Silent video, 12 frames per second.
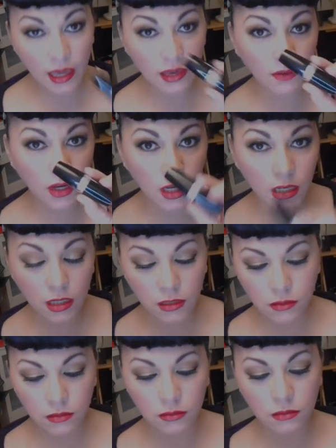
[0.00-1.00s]

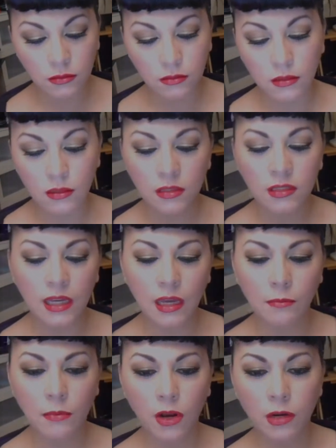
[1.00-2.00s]
Avon. It's
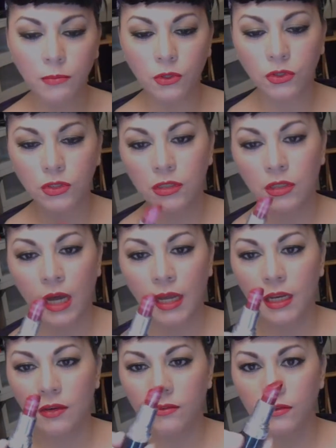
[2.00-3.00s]
like a marbled
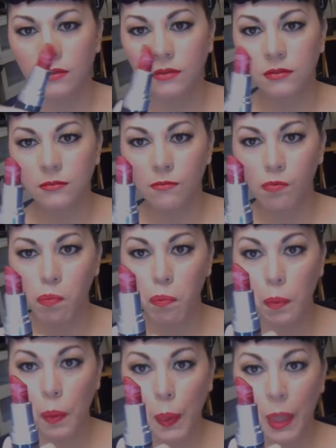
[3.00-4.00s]
kind of
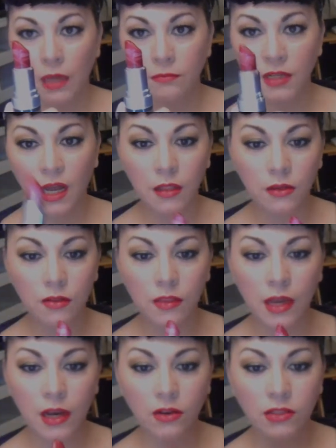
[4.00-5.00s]
color
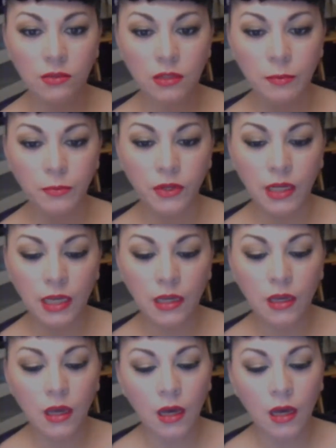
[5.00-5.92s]
there. It's really pretty.